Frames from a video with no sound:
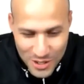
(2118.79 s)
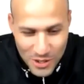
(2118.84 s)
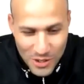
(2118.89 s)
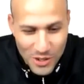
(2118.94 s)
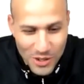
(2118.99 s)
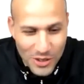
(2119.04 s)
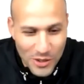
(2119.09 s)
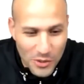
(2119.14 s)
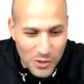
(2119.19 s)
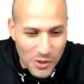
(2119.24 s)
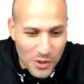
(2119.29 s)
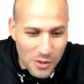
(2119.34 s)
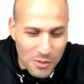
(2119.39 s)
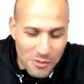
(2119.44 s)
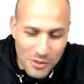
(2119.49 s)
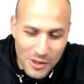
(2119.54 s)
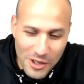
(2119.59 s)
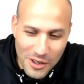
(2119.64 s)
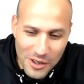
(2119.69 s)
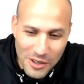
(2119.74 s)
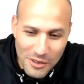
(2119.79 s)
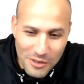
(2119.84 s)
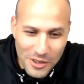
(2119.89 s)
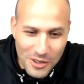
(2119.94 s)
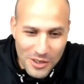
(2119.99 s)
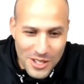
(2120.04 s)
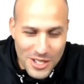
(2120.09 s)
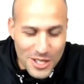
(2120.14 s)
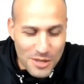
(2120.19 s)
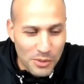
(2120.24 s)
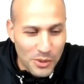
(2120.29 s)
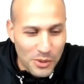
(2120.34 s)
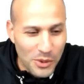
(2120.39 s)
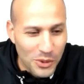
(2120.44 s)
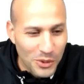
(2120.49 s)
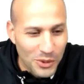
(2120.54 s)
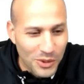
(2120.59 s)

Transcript: turn the room very, very small.